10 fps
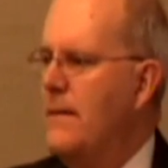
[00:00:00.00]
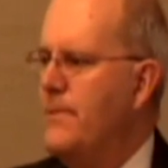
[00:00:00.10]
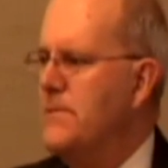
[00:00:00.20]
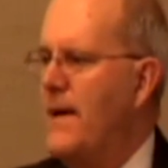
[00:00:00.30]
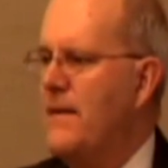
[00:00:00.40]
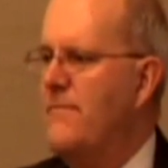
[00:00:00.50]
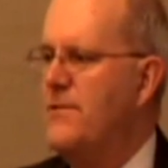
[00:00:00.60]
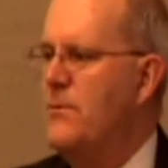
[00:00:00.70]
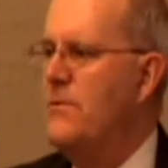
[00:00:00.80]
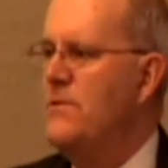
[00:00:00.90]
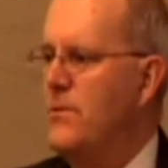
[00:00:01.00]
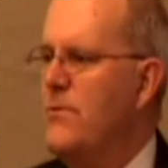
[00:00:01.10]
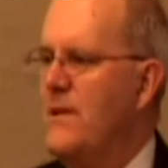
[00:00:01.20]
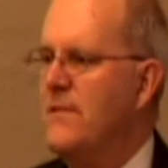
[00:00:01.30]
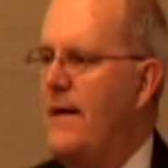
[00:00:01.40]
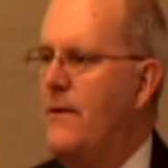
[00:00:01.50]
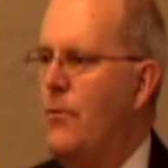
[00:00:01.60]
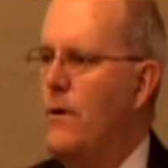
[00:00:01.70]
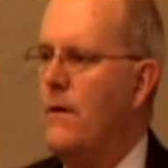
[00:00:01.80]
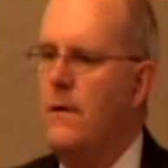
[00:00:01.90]
prospective students through this kind of
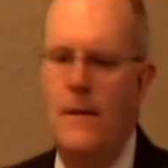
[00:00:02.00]
work